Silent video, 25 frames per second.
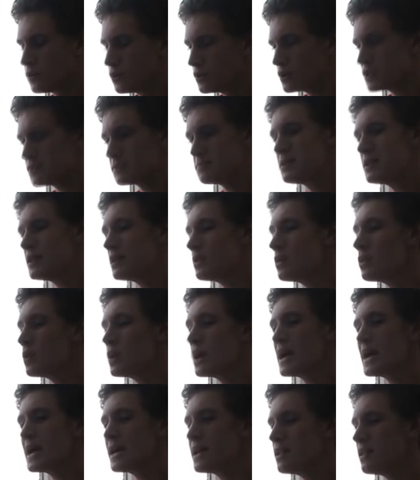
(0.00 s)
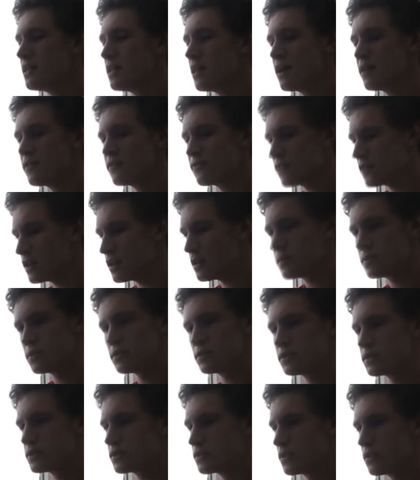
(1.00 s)
It whisked me away to that
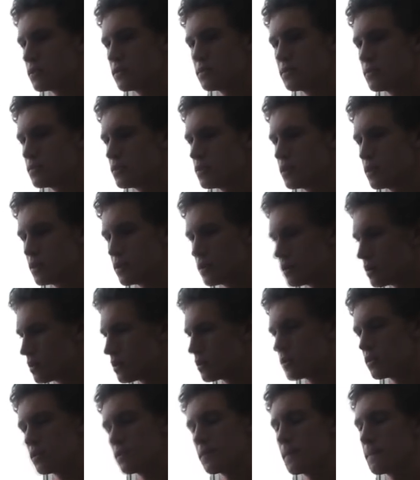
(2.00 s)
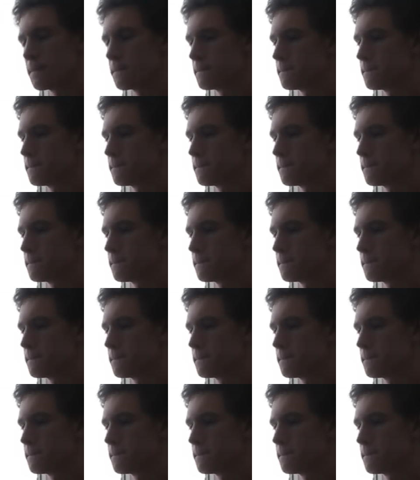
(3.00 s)
fable somewhere